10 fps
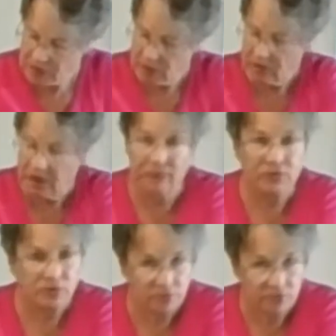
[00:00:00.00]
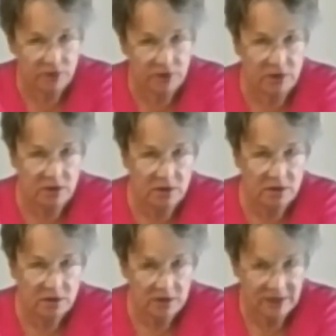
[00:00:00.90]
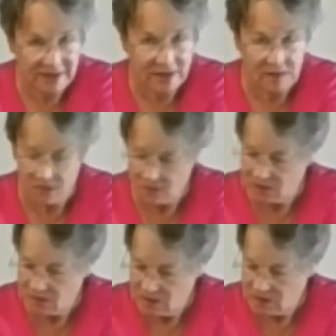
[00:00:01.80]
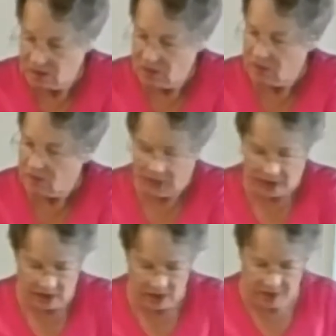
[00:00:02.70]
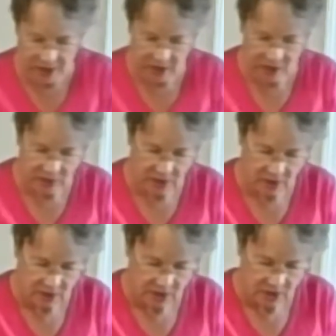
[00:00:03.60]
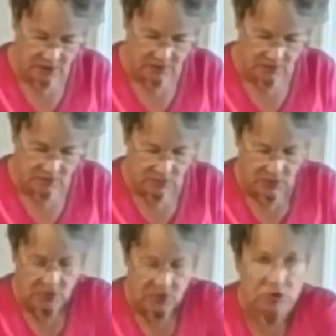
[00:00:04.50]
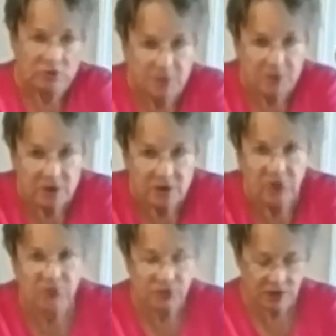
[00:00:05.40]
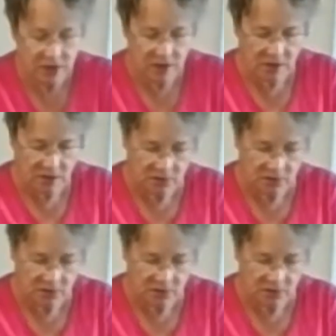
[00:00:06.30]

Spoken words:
probably have to re-ink my ink pad there. So I'm putting 3